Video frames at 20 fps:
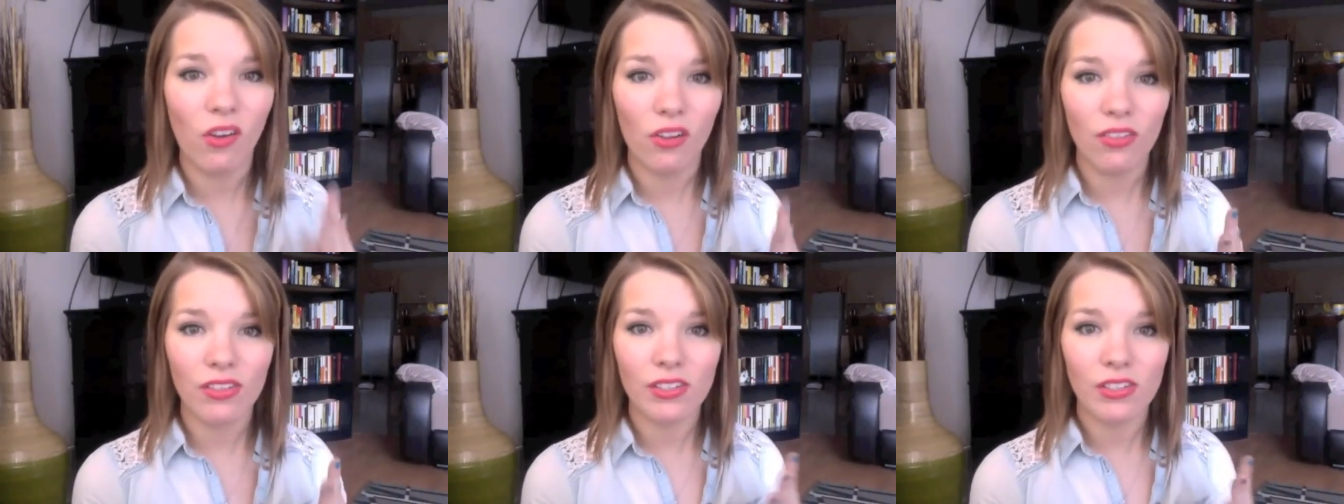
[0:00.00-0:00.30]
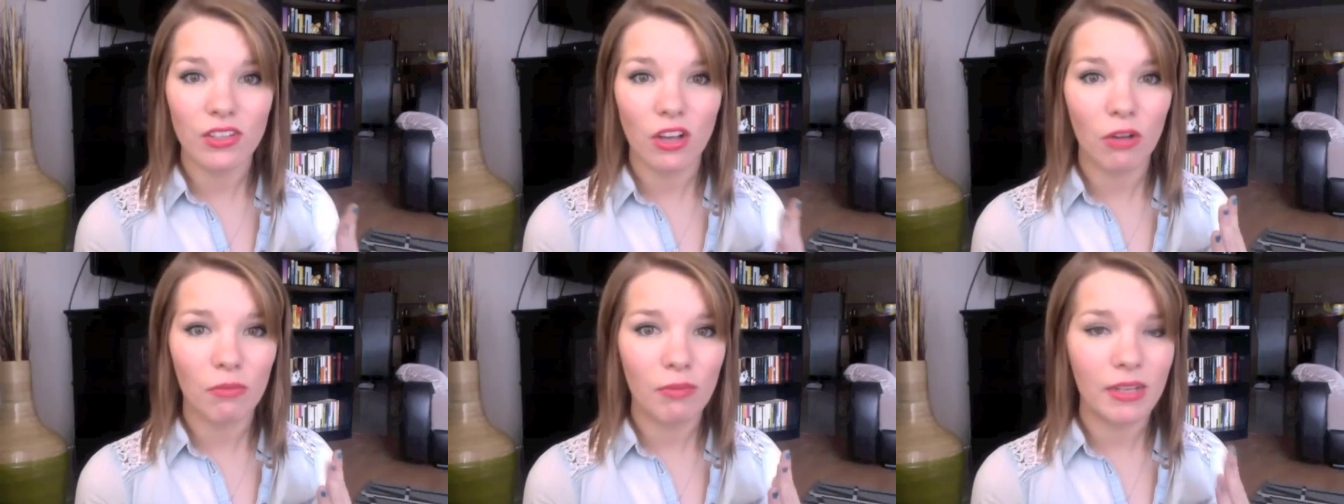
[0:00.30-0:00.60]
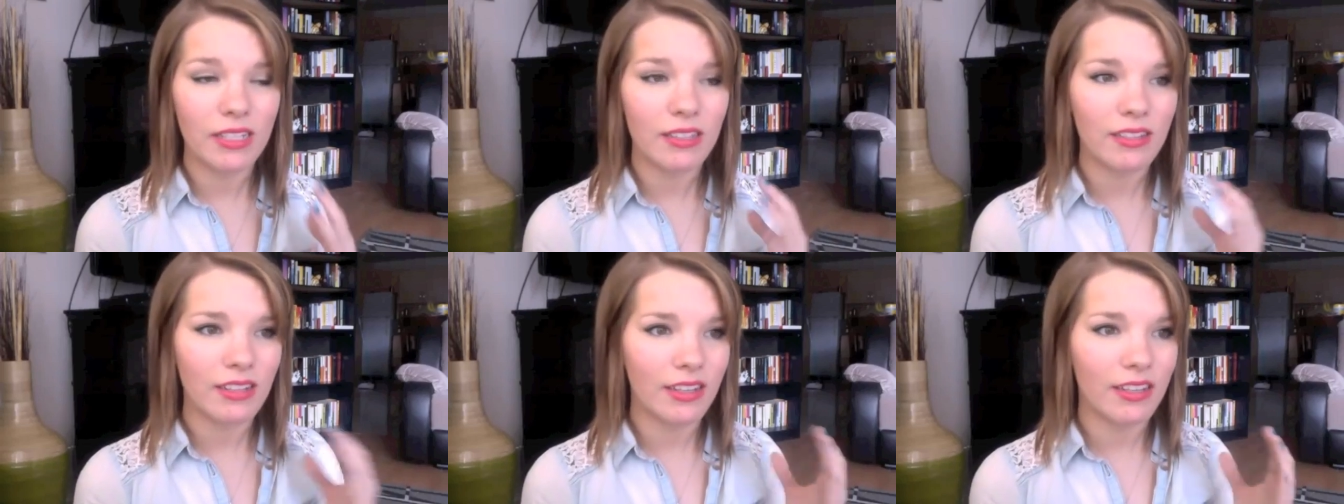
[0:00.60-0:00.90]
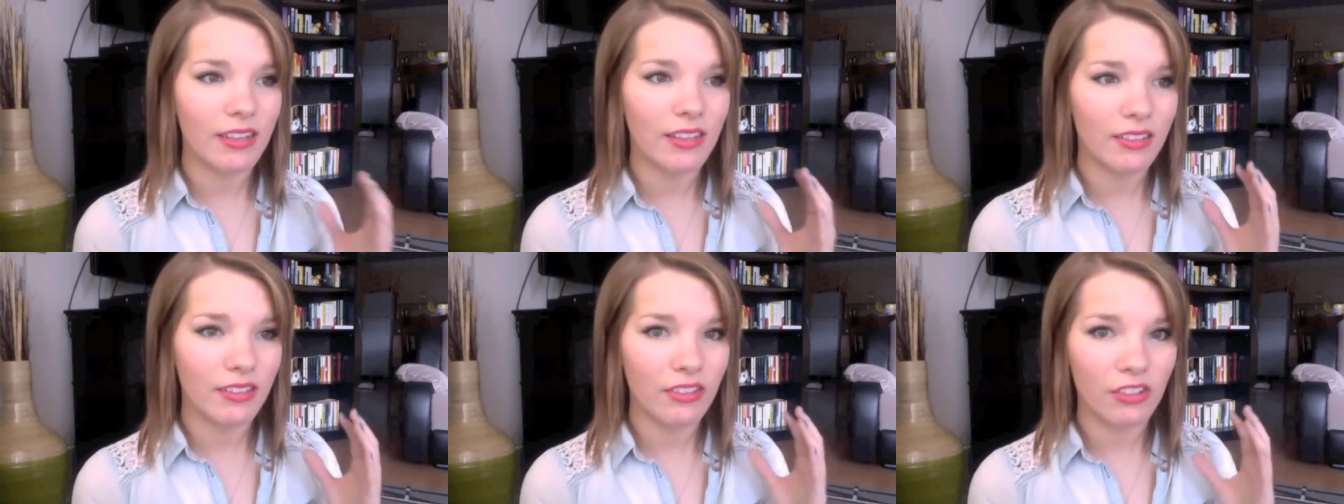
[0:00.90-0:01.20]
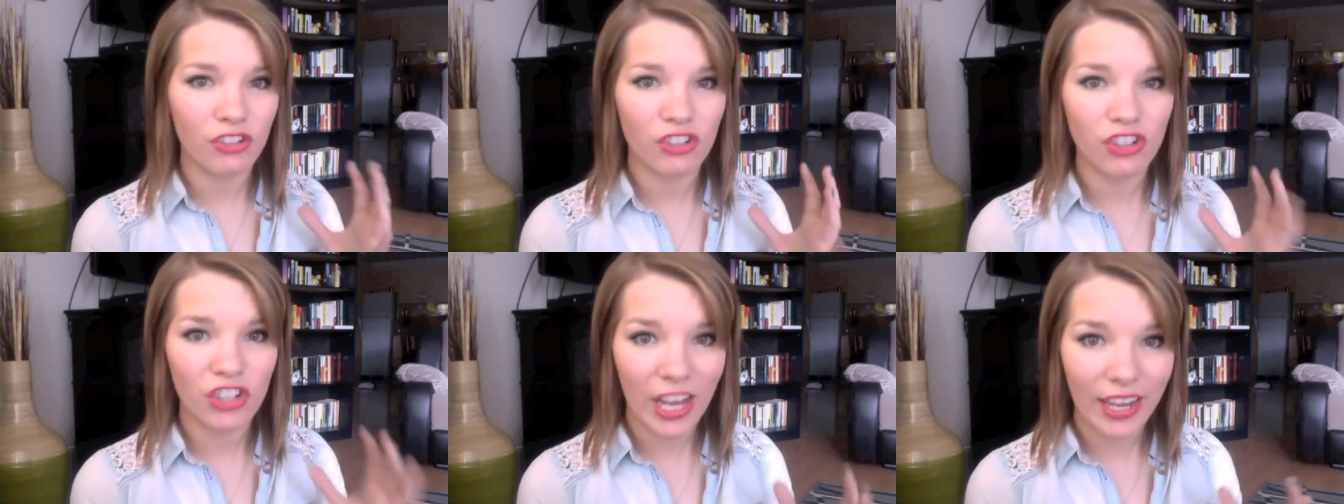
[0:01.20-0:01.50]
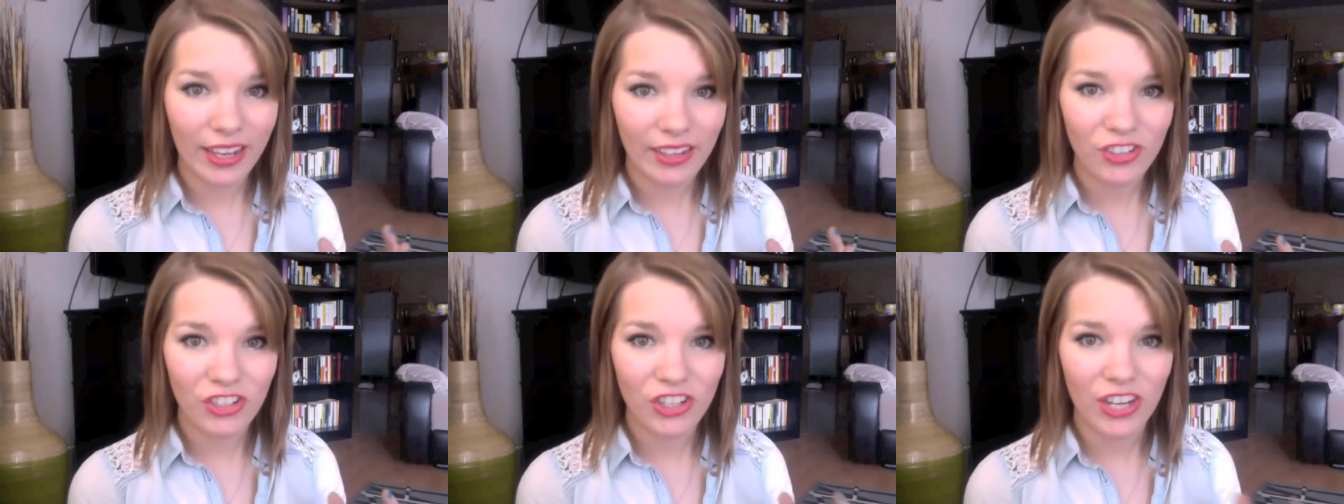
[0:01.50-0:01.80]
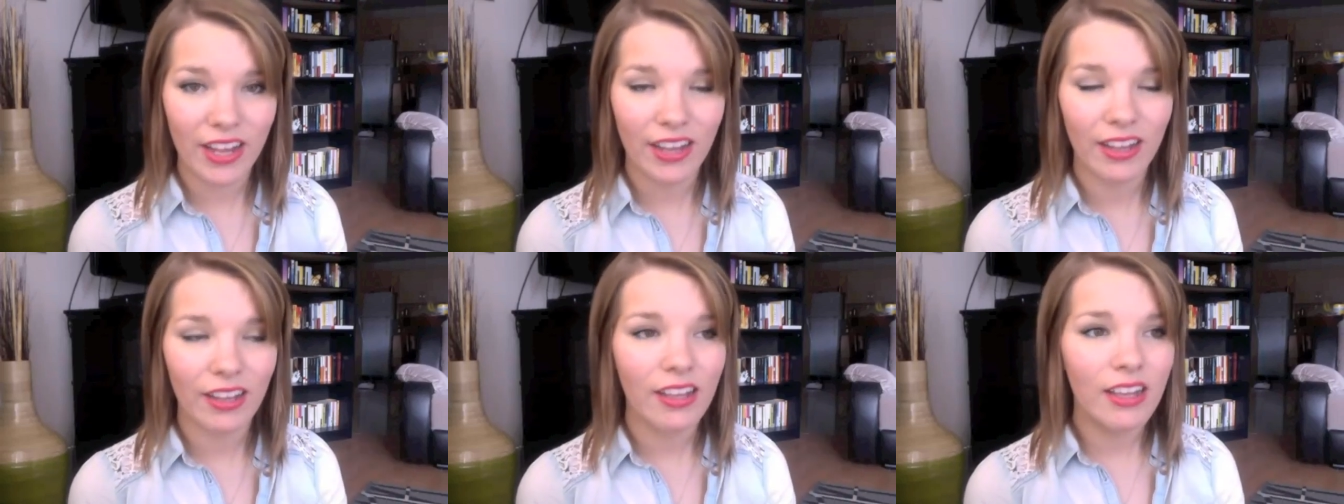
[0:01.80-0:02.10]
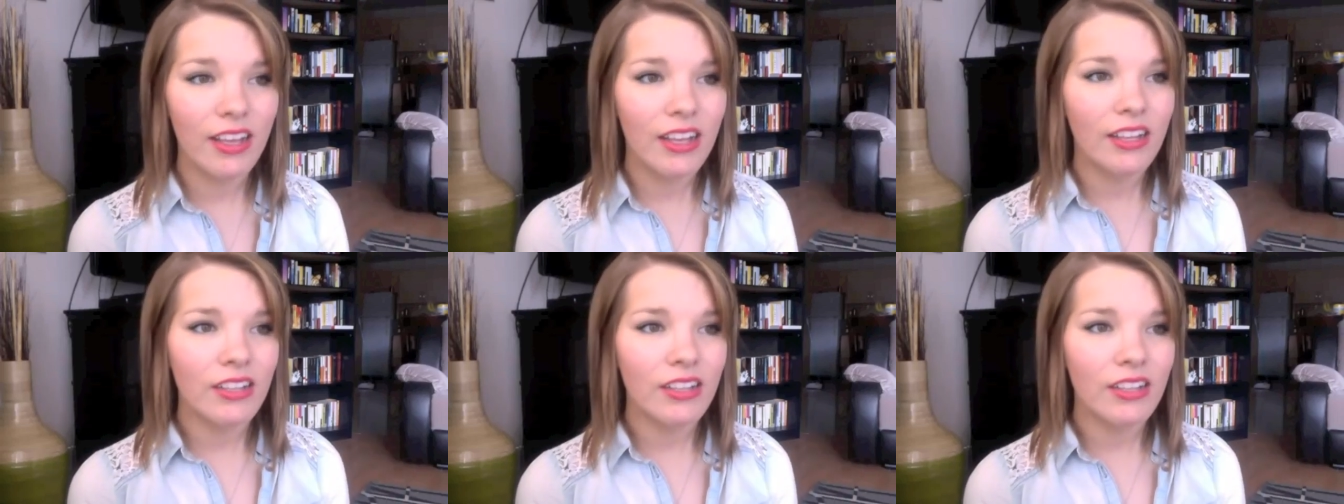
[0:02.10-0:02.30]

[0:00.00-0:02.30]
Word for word: all the zombies like they're changing